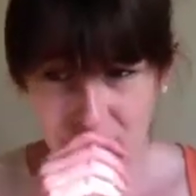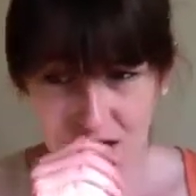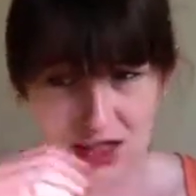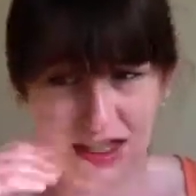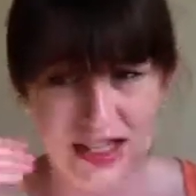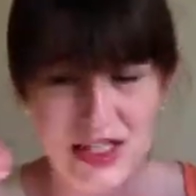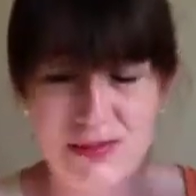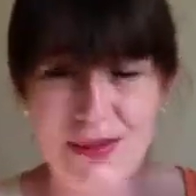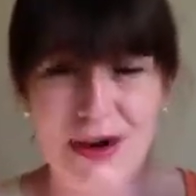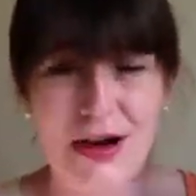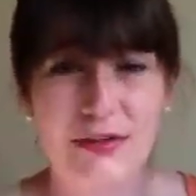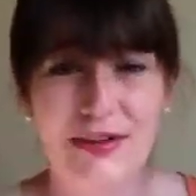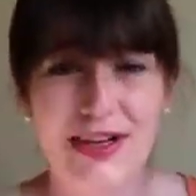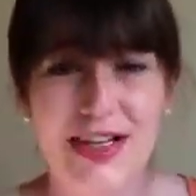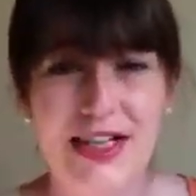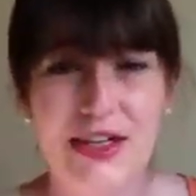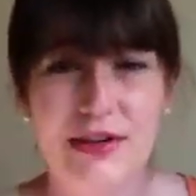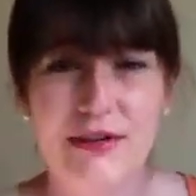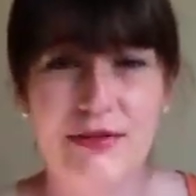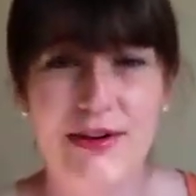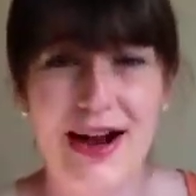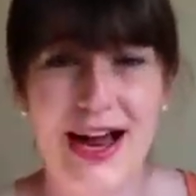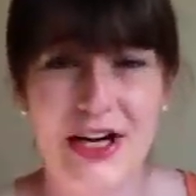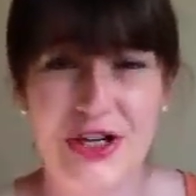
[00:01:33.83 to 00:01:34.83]
It smelled really
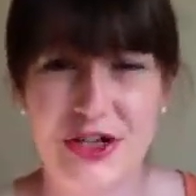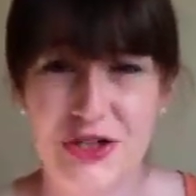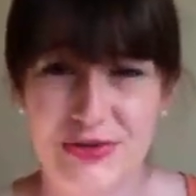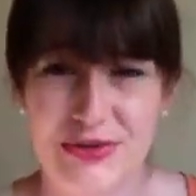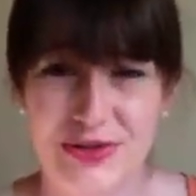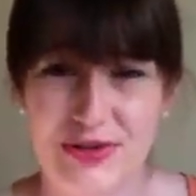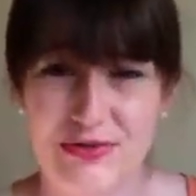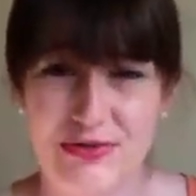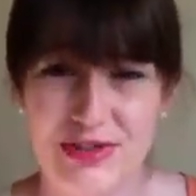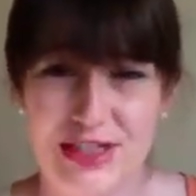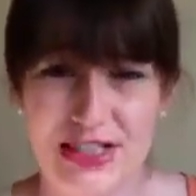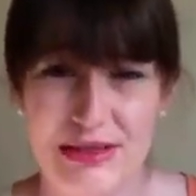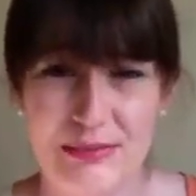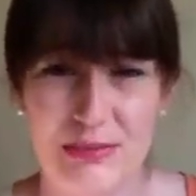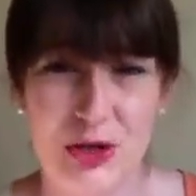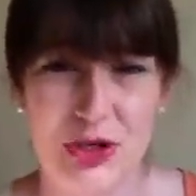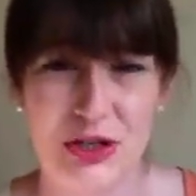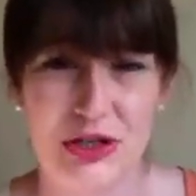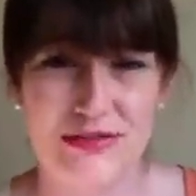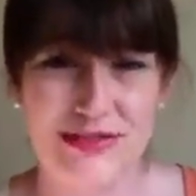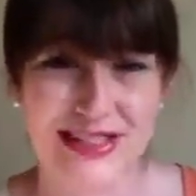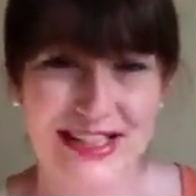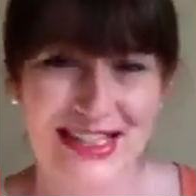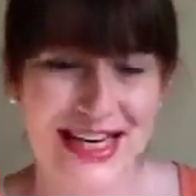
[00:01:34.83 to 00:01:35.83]
fresh. There wasn't really
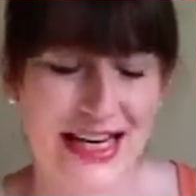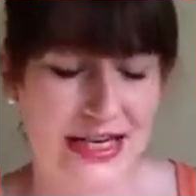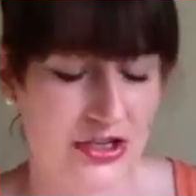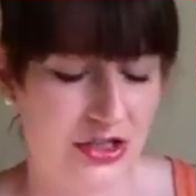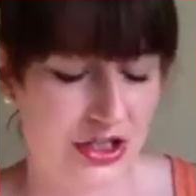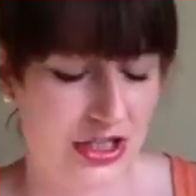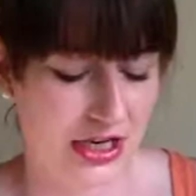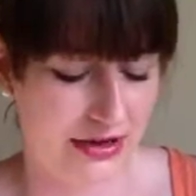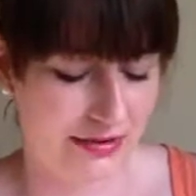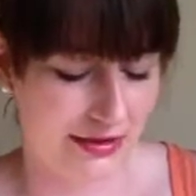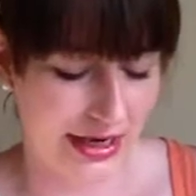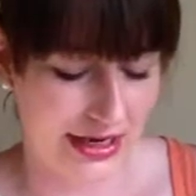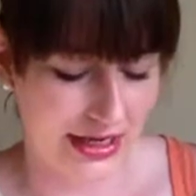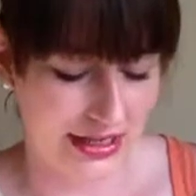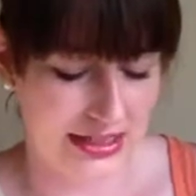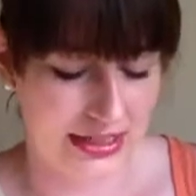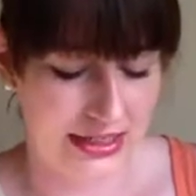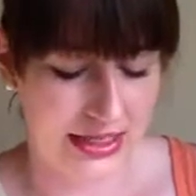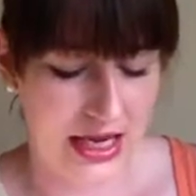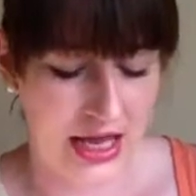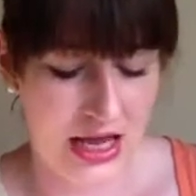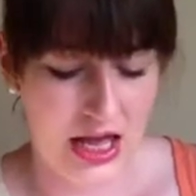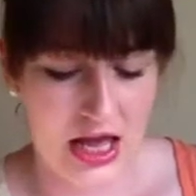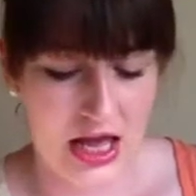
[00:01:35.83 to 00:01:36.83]
much of a scent to it.